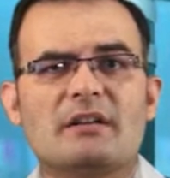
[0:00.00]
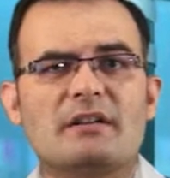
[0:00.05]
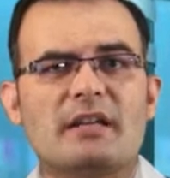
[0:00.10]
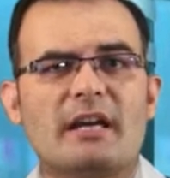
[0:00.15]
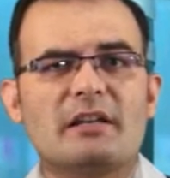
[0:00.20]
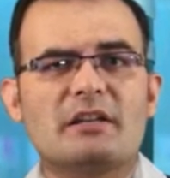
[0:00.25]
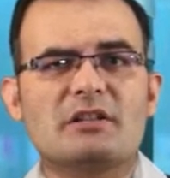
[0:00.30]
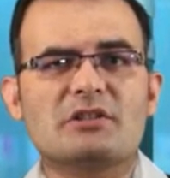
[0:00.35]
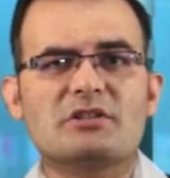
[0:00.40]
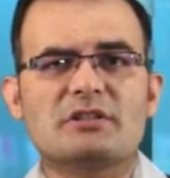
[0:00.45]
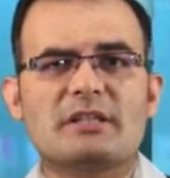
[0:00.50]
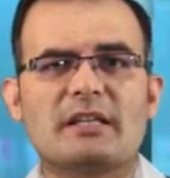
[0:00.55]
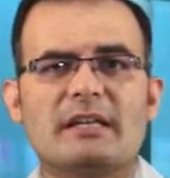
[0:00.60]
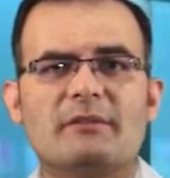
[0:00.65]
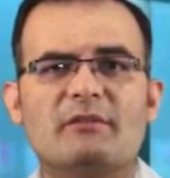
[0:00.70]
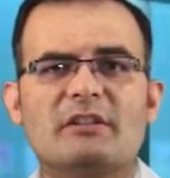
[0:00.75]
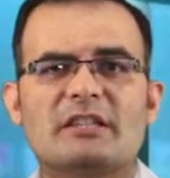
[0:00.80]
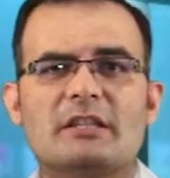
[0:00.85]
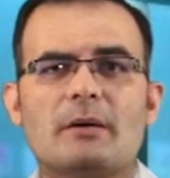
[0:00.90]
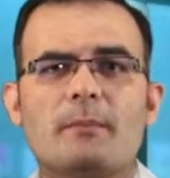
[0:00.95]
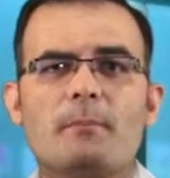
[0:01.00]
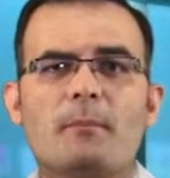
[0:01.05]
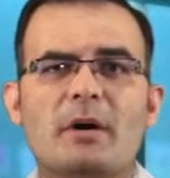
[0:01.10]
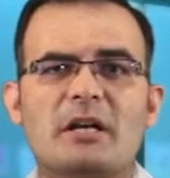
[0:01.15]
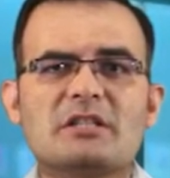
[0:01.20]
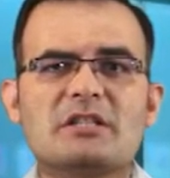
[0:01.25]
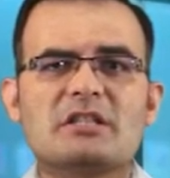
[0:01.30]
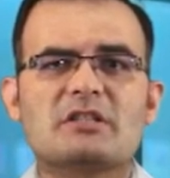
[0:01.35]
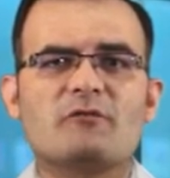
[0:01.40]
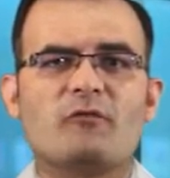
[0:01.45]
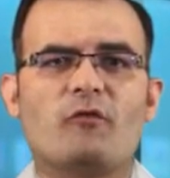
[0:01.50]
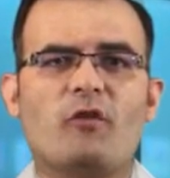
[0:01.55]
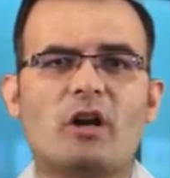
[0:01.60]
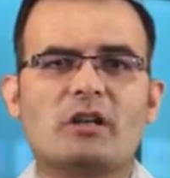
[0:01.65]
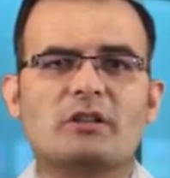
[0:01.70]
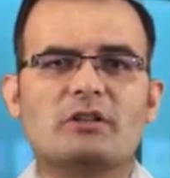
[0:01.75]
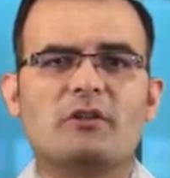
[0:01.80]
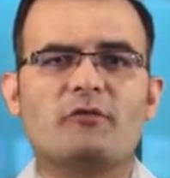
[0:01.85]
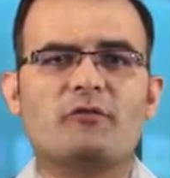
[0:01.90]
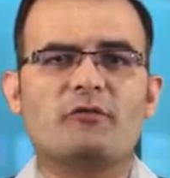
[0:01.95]
deluged with a month's
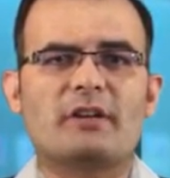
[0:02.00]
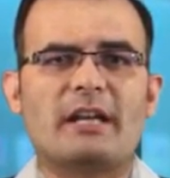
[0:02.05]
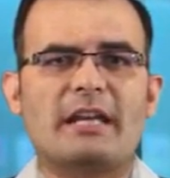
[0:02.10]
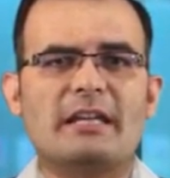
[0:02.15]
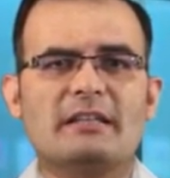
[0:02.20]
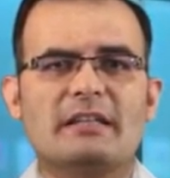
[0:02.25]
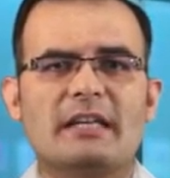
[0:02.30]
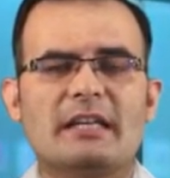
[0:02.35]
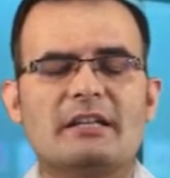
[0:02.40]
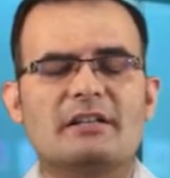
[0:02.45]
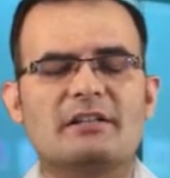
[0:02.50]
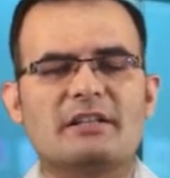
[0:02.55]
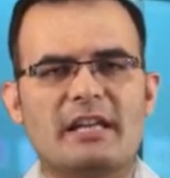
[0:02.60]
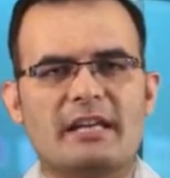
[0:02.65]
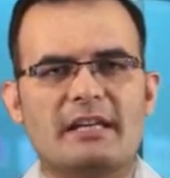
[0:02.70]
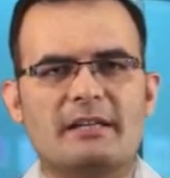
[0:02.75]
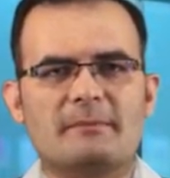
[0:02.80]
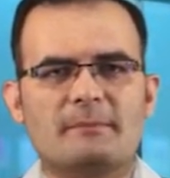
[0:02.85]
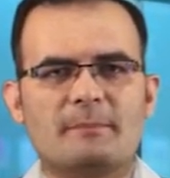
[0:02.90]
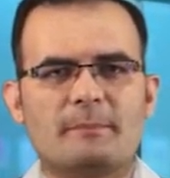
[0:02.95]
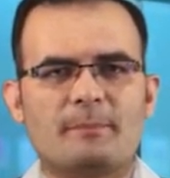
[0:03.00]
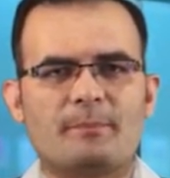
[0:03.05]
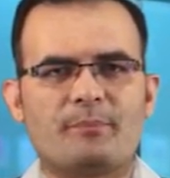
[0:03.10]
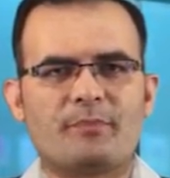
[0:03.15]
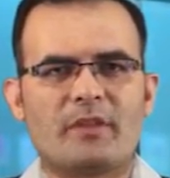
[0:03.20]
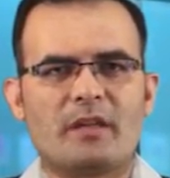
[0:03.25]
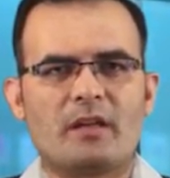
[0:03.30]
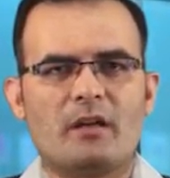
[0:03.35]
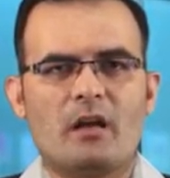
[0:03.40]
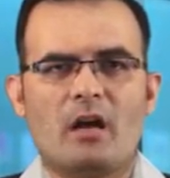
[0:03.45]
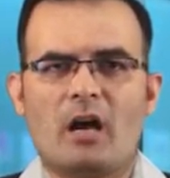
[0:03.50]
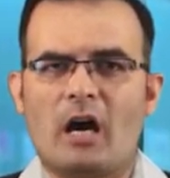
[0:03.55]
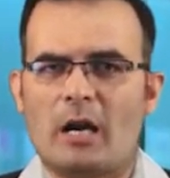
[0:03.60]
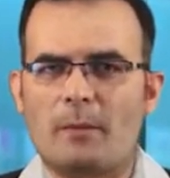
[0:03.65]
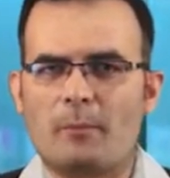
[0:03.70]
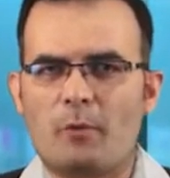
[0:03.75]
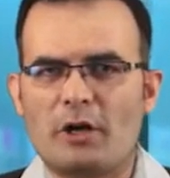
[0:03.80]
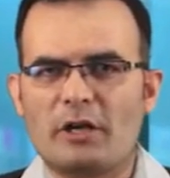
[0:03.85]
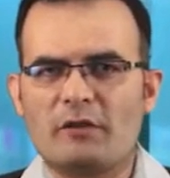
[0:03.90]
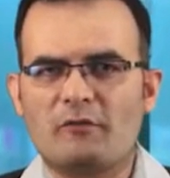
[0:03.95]
worth of rain in a day. Her
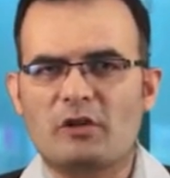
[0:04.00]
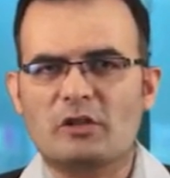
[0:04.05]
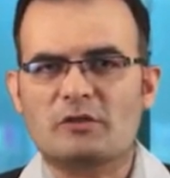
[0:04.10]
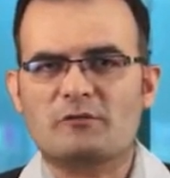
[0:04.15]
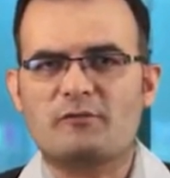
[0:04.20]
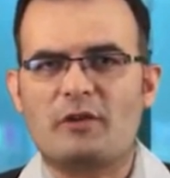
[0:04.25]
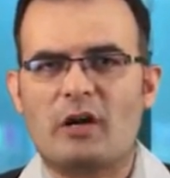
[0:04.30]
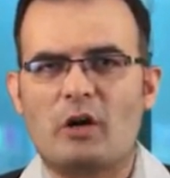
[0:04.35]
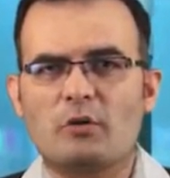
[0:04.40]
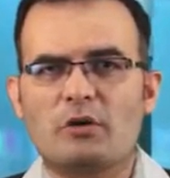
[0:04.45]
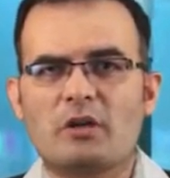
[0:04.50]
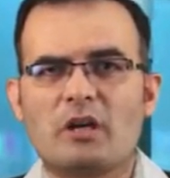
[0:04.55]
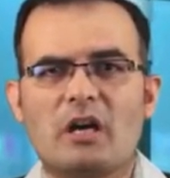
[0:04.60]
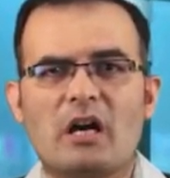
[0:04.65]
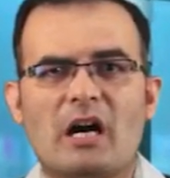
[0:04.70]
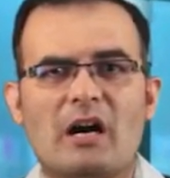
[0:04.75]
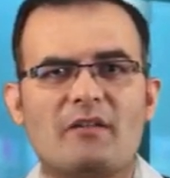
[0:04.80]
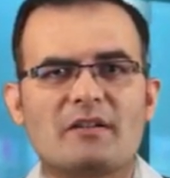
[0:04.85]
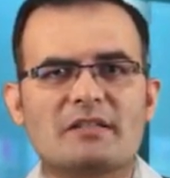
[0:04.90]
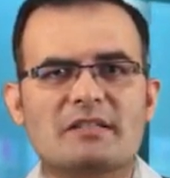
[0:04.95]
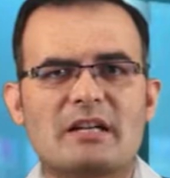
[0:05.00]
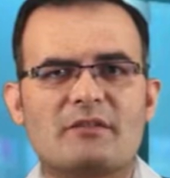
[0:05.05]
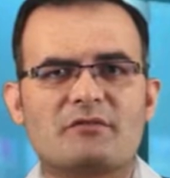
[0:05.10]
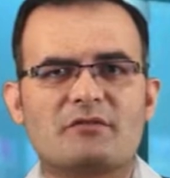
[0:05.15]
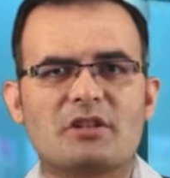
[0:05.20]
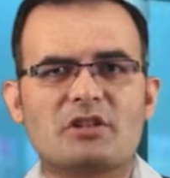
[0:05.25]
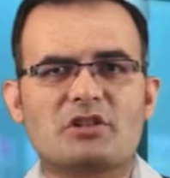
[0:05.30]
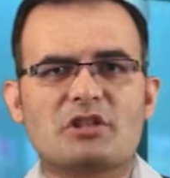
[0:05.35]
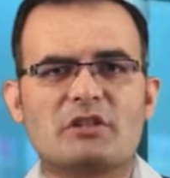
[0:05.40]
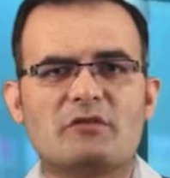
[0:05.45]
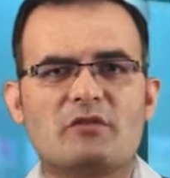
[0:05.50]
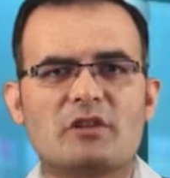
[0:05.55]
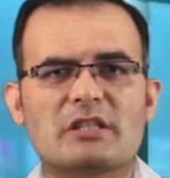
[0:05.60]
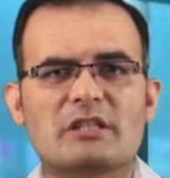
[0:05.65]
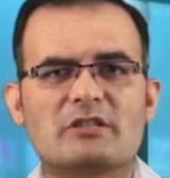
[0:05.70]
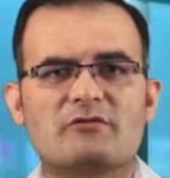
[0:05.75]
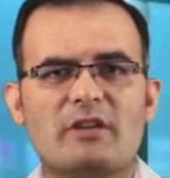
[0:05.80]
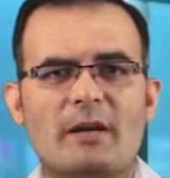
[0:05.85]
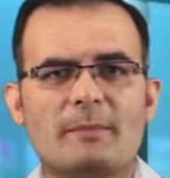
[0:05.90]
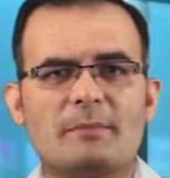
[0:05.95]
body was found hours after she
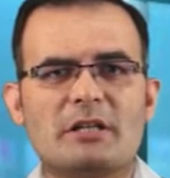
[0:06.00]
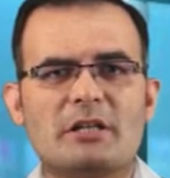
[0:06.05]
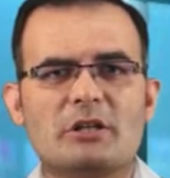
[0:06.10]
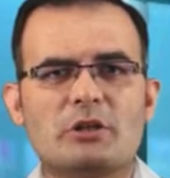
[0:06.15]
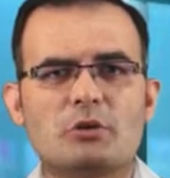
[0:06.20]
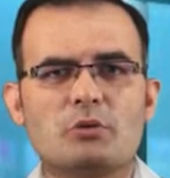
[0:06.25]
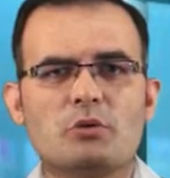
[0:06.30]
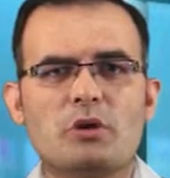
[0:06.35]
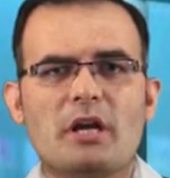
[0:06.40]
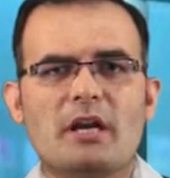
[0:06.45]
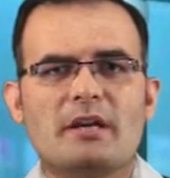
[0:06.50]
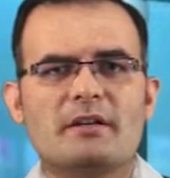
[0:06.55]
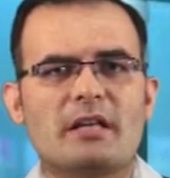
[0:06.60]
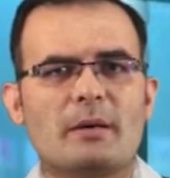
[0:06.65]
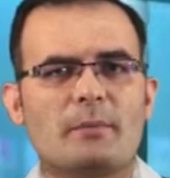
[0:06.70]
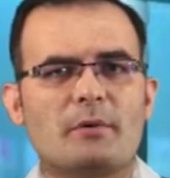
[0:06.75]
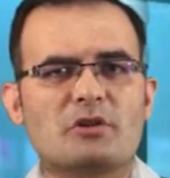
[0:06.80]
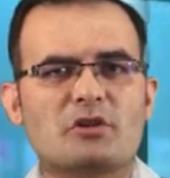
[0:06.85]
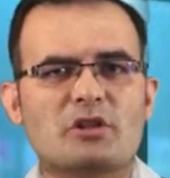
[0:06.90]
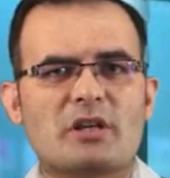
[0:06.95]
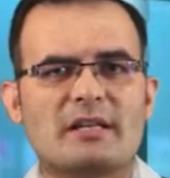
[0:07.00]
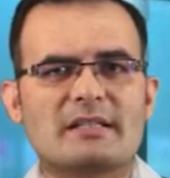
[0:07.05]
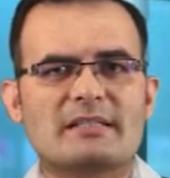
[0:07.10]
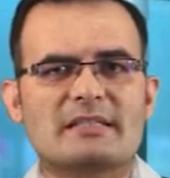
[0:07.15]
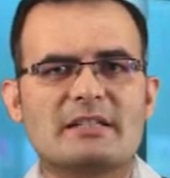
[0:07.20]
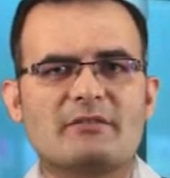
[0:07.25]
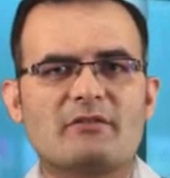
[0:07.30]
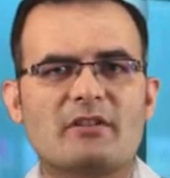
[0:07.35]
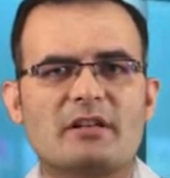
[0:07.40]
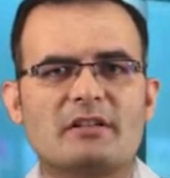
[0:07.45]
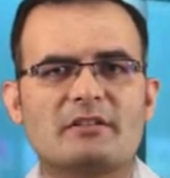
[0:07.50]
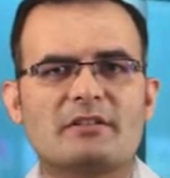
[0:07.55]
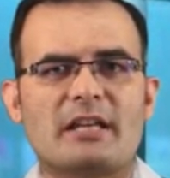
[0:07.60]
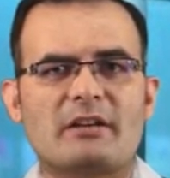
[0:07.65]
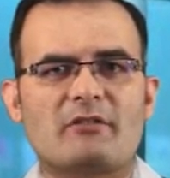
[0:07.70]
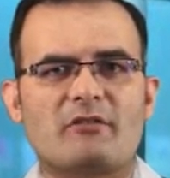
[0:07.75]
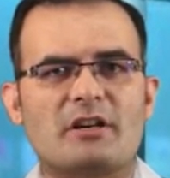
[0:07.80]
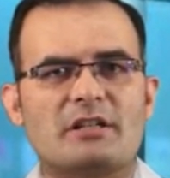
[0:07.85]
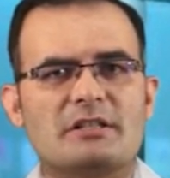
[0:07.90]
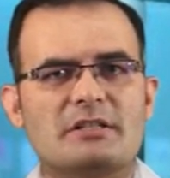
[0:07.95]
was swept into Derbyshire's River
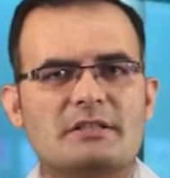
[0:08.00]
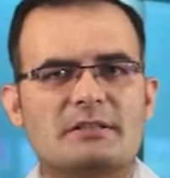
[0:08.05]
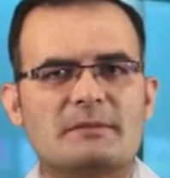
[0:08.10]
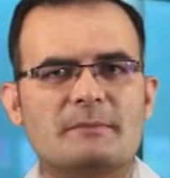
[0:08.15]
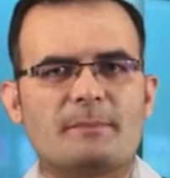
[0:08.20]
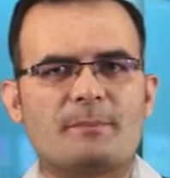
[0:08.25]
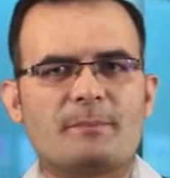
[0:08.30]
Derwent.